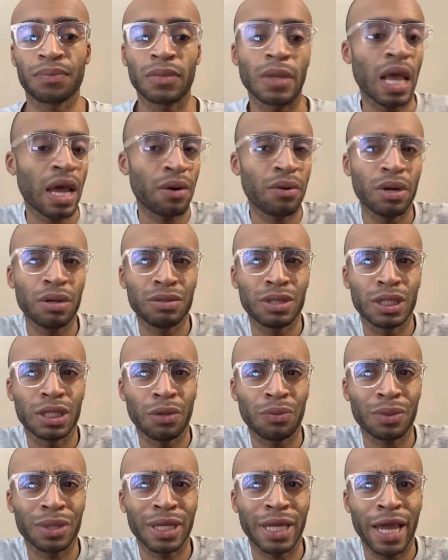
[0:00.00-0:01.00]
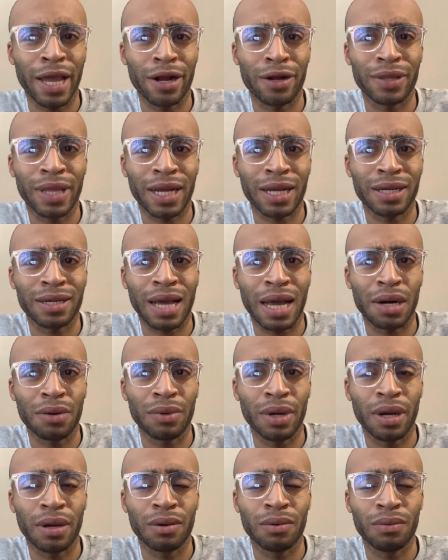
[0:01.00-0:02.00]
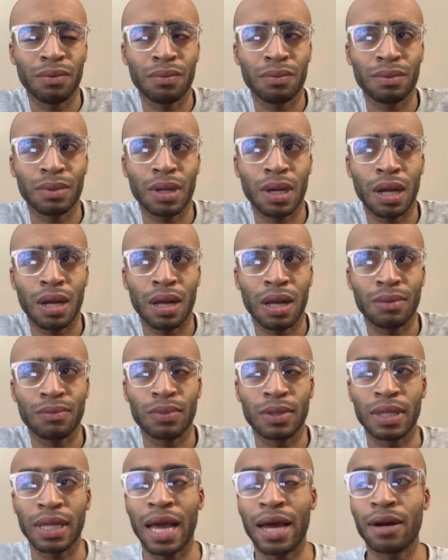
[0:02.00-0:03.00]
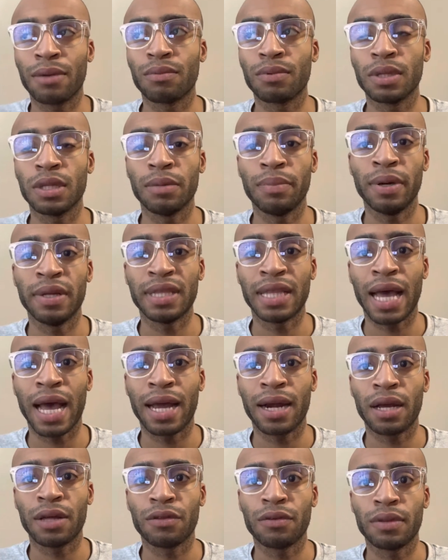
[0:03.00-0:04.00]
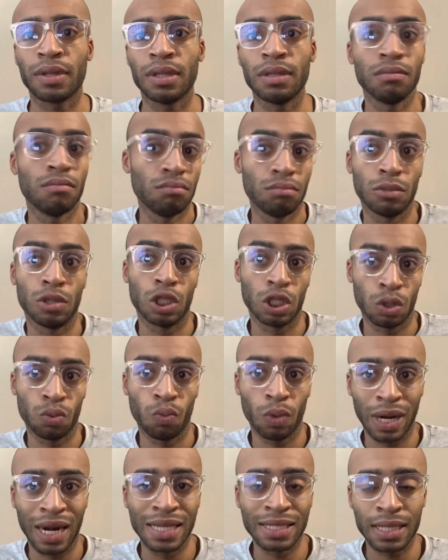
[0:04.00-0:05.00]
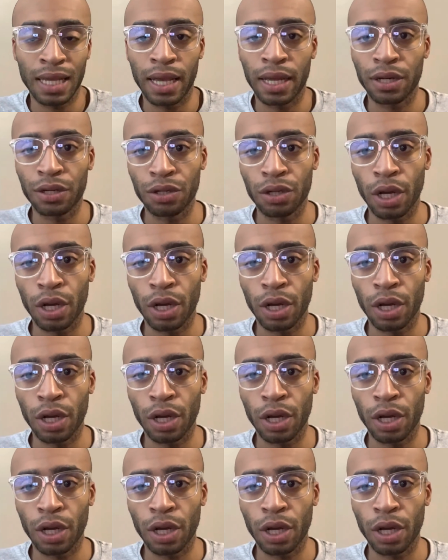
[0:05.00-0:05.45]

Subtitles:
I don't know, just don't really care. And I don't know really how to really put that other than just what I said,